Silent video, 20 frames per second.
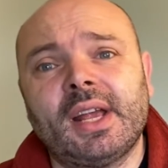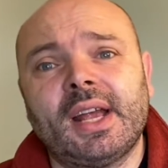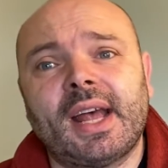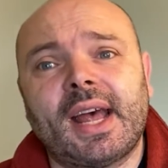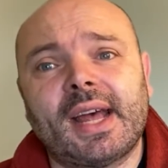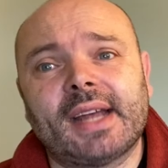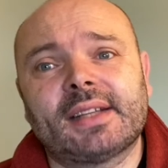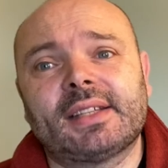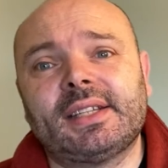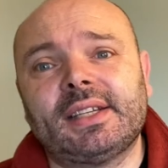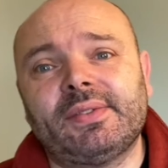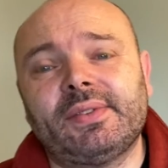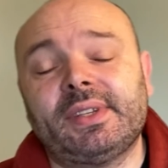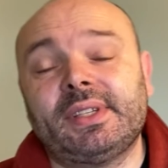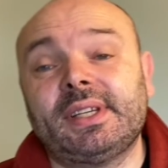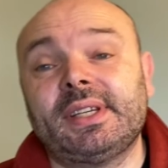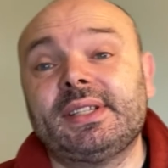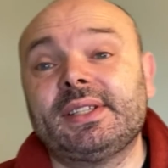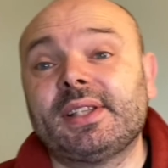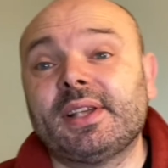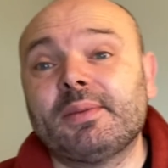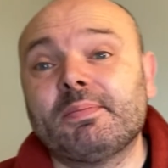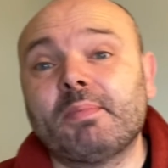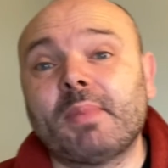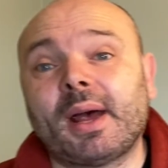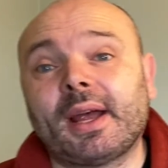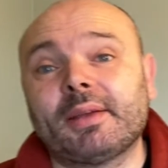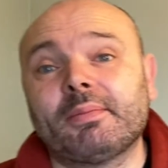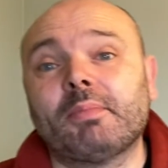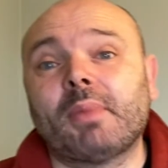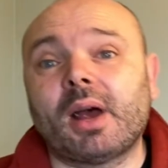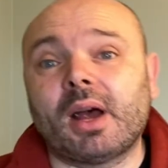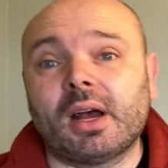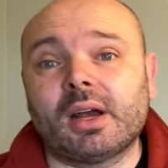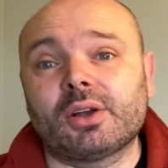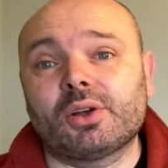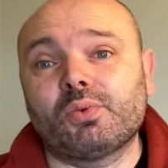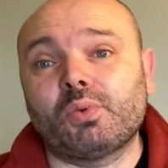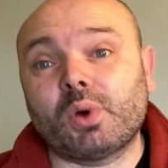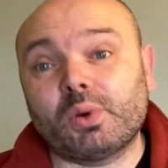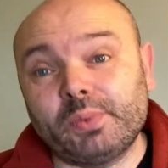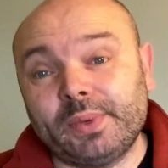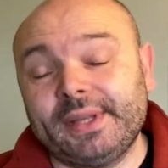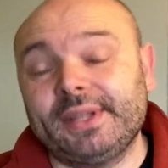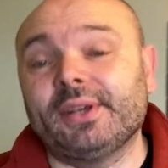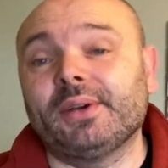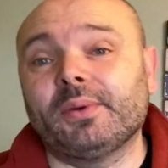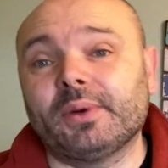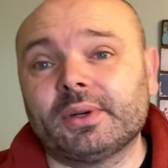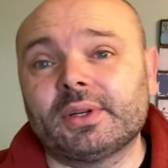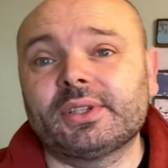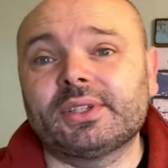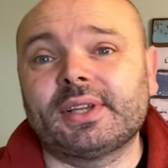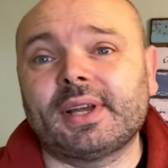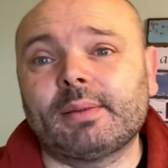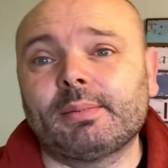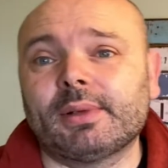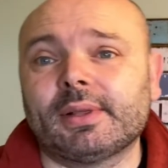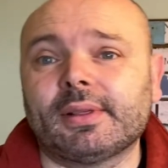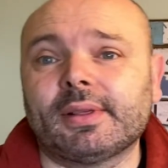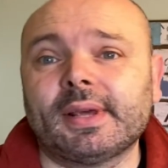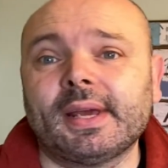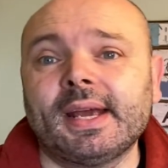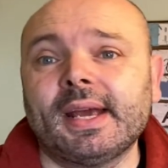activities that might mark what we do on a Sabbath.